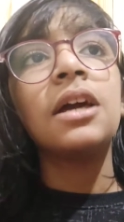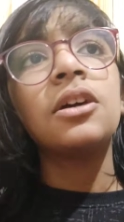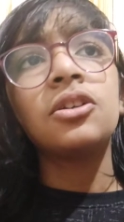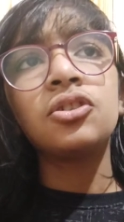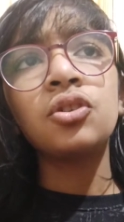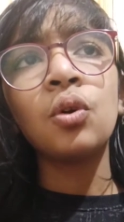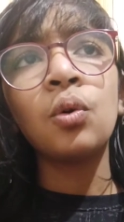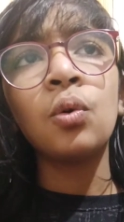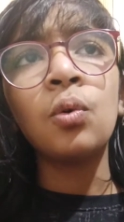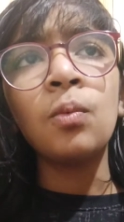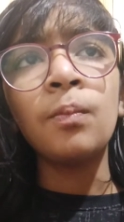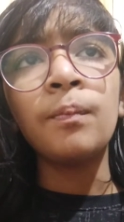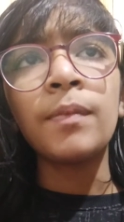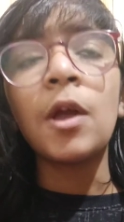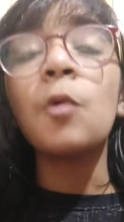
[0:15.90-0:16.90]
So,
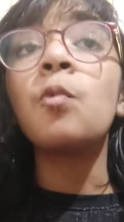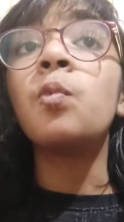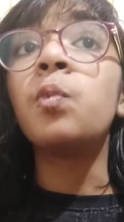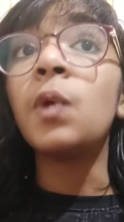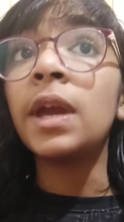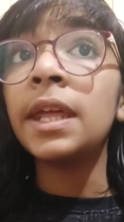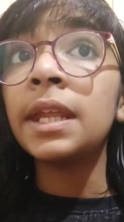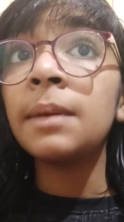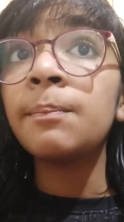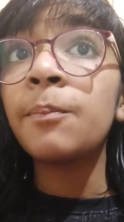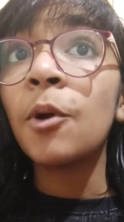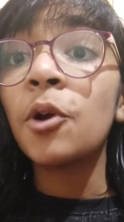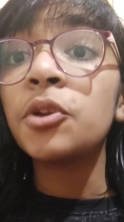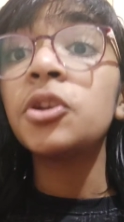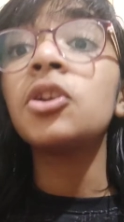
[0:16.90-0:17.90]
a very
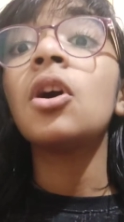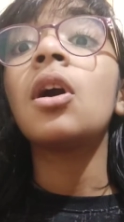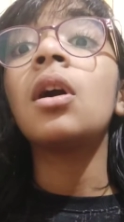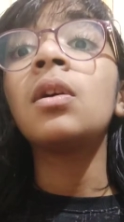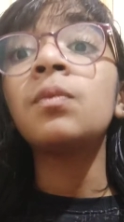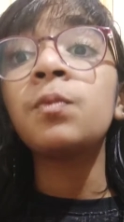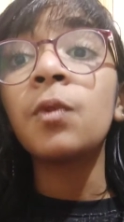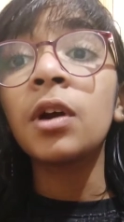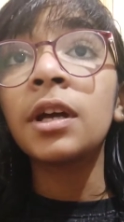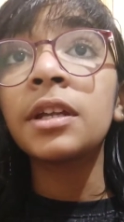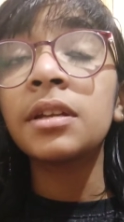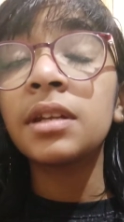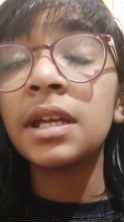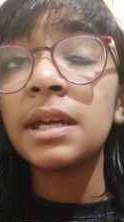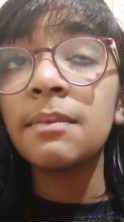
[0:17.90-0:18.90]
important,
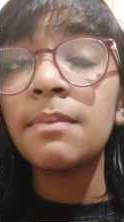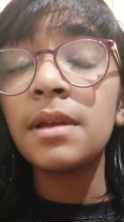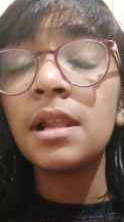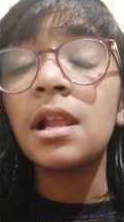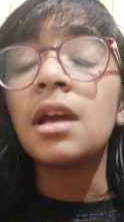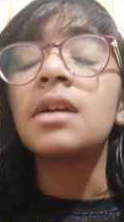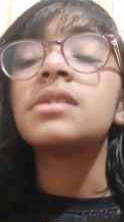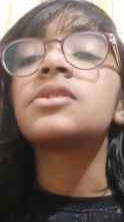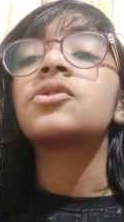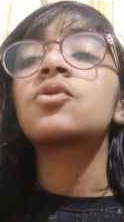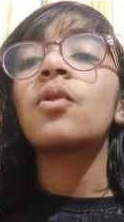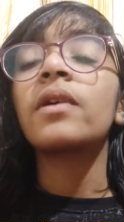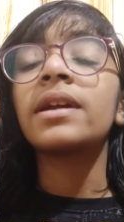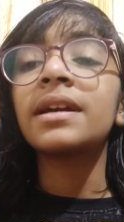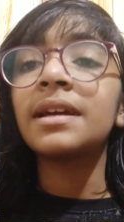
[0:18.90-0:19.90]
unforgettable
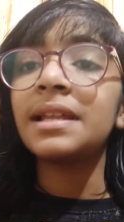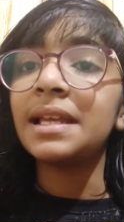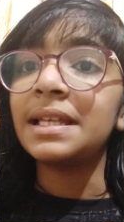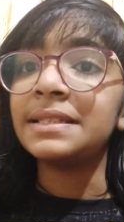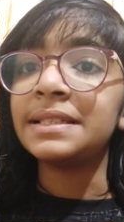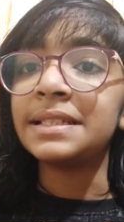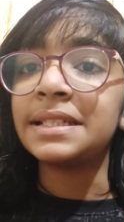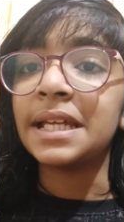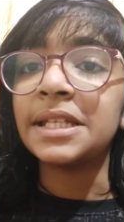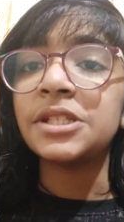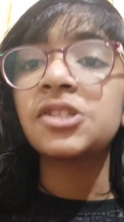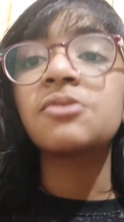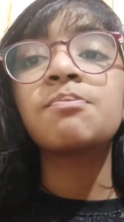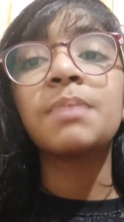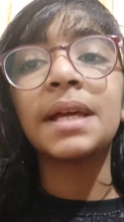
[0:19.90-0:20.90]
historical incident
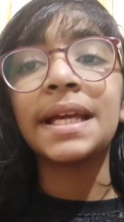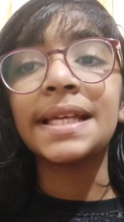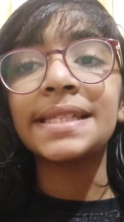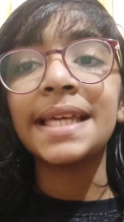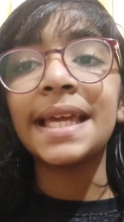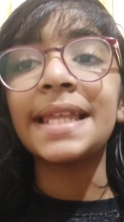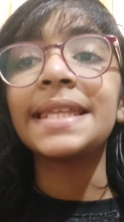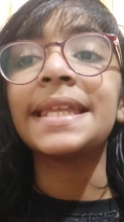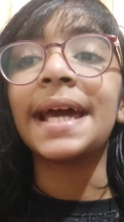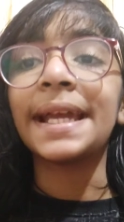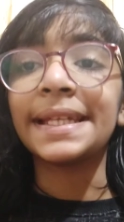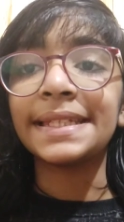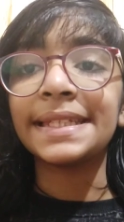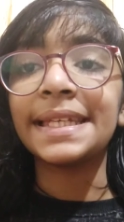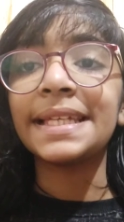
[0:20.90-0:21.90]
took place in
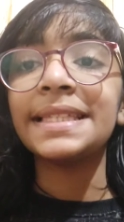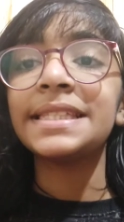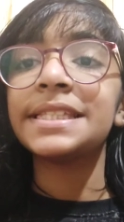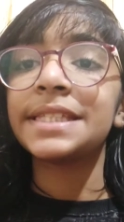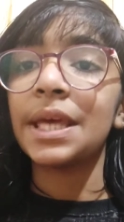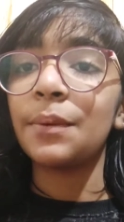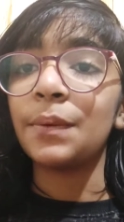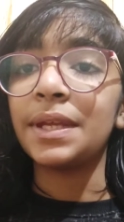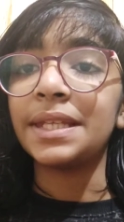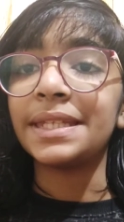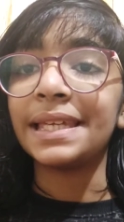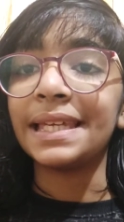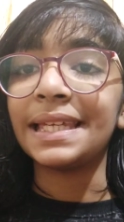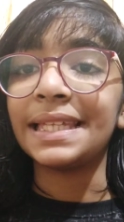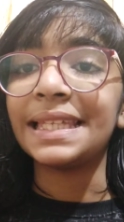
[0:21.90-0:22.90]

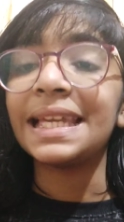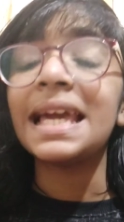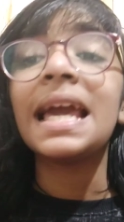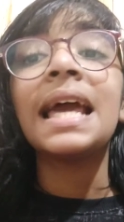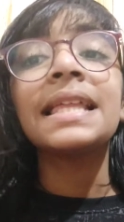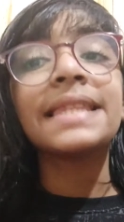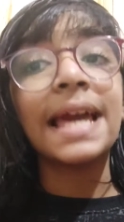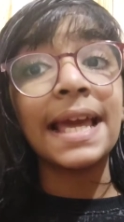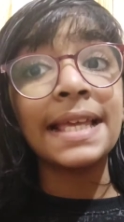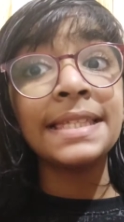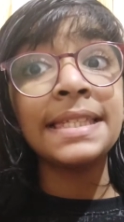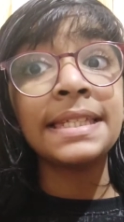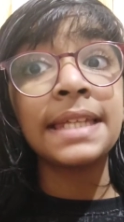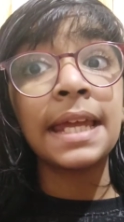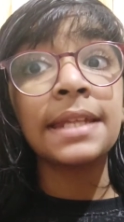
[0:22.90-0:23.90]
1917. The
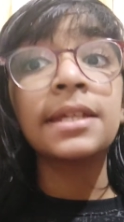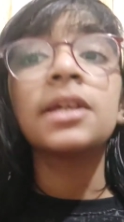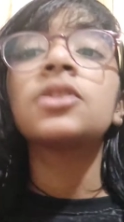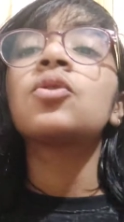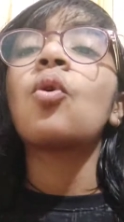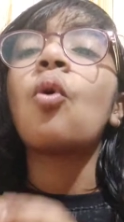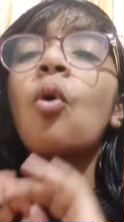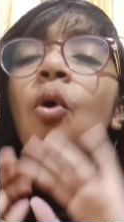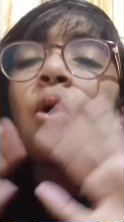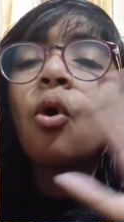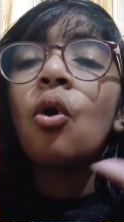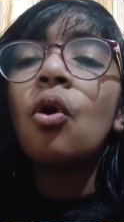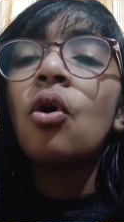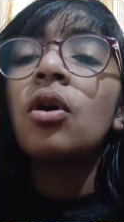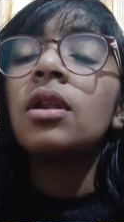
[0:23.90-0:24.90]
incident is
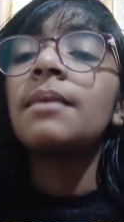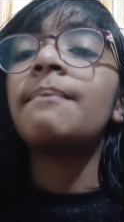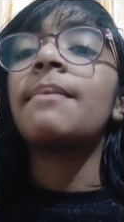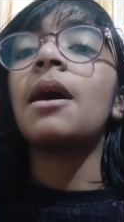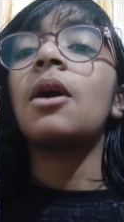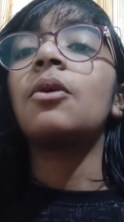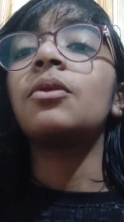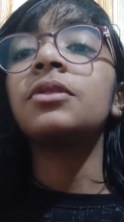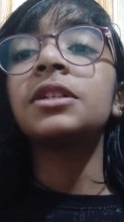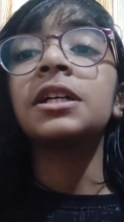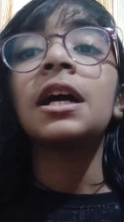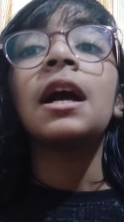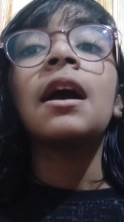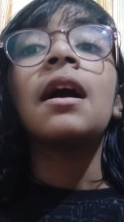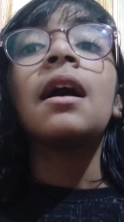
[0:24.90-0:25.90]
all about
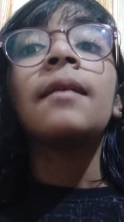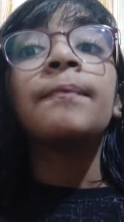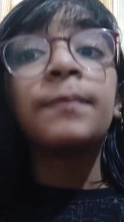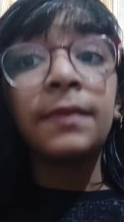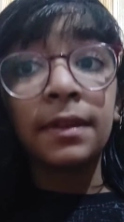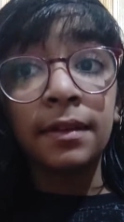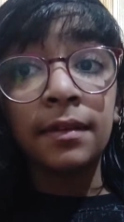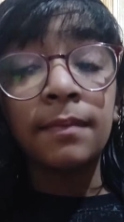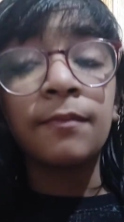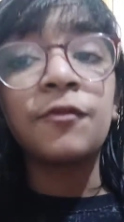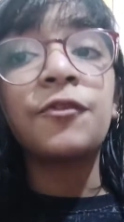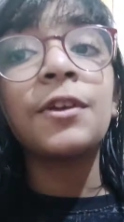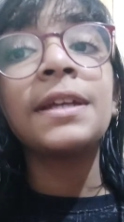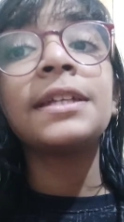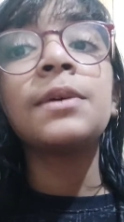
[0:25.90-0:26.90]
um,
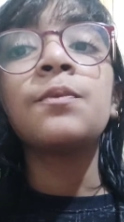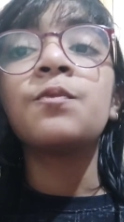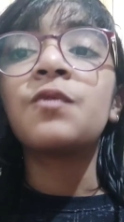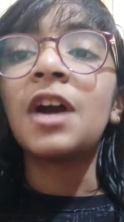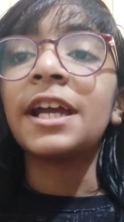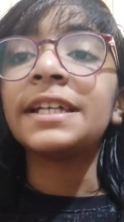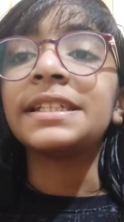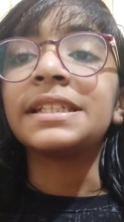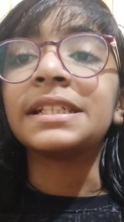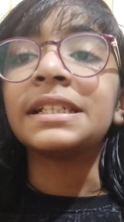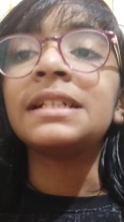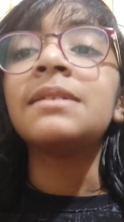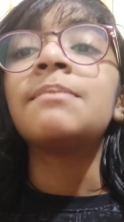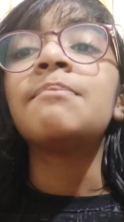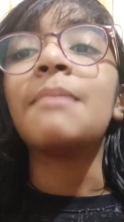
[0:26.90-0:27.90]
freedom
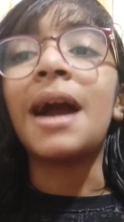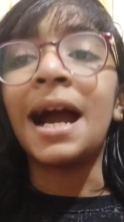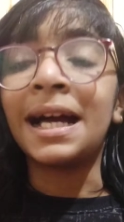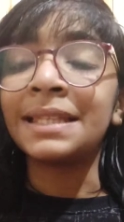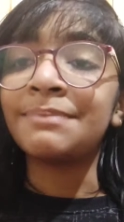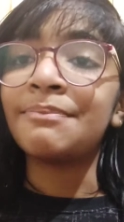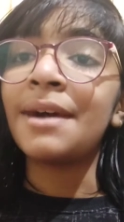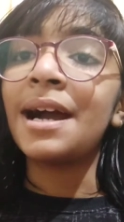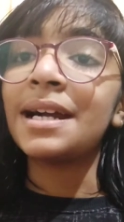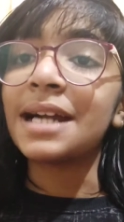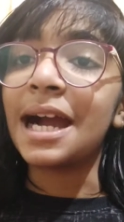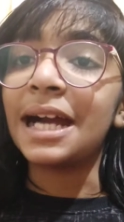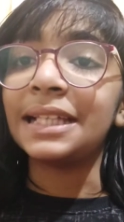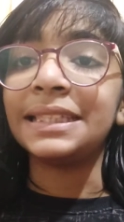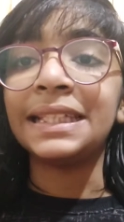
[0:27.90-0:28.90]
fighter Mahatma
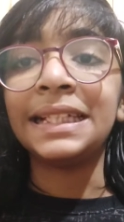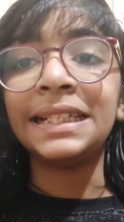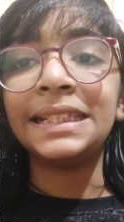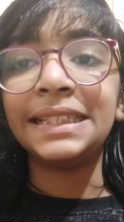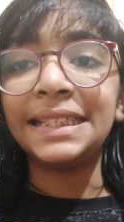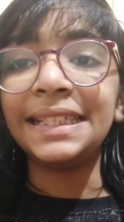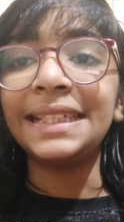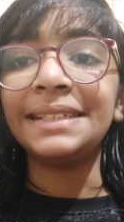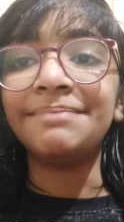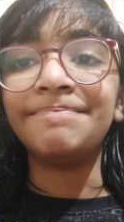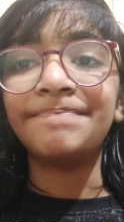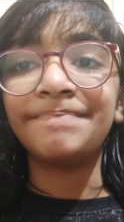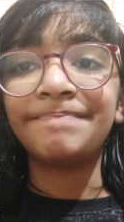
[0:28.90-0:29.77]
Gandhi ji.